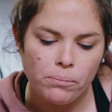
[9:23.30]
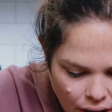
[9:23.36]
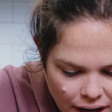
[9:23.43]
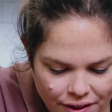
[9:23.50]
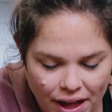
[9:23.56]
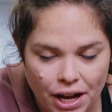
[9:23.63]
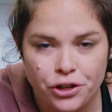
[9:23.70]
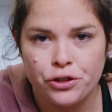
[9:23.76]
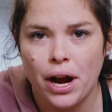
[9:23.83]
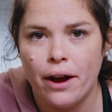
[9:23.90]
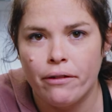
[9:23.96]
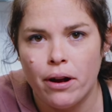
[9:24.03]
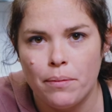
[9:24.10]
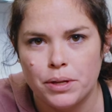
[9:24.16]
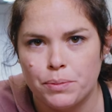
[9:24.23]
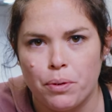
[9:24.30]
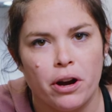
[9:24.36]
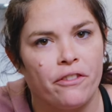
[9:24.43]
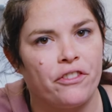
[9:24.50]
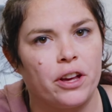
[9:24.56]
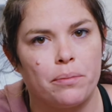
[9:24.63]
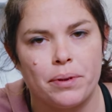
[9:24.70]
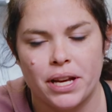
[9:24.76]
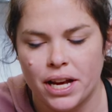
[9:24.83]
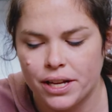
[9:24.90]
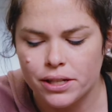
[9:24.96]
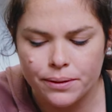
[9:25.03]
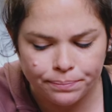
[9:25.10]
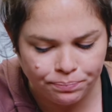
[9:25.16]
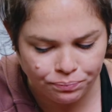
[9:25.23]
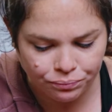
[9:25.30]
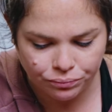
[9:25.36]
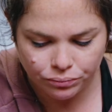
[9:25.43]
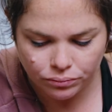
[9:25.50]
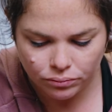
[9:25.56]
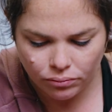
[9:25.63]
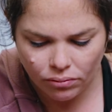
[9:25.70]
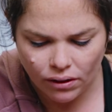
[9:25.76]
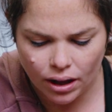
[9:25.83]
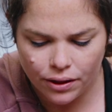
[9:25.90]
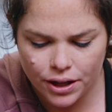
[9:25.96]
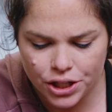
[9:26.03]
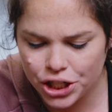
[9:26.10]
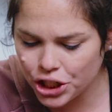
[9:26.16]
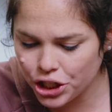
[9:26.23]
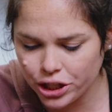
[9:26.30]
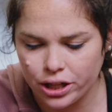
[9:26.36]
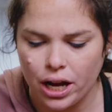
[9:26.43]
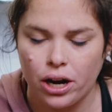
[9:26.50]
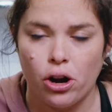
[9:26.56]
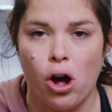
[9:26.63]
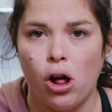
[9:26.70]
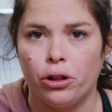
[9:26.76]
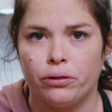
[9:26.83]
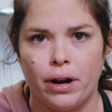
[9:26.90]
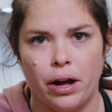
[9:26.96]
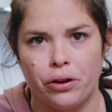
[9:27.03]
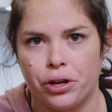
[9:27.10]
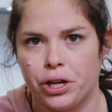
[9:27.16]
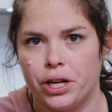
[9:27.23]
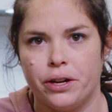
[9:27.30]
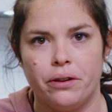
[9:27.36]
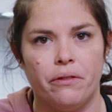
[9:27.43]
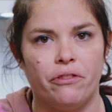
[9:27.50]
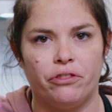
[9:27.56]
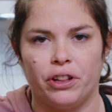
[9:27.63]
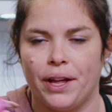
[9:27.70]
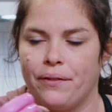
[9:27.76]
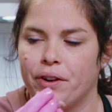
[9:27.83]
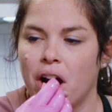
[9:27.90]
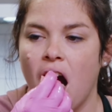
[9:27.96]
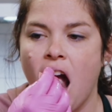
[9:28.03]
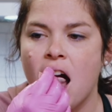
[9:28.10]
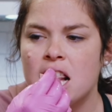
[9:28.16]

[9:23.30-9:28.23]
And that dry rub is perfect because this has just got an all-around good flavor.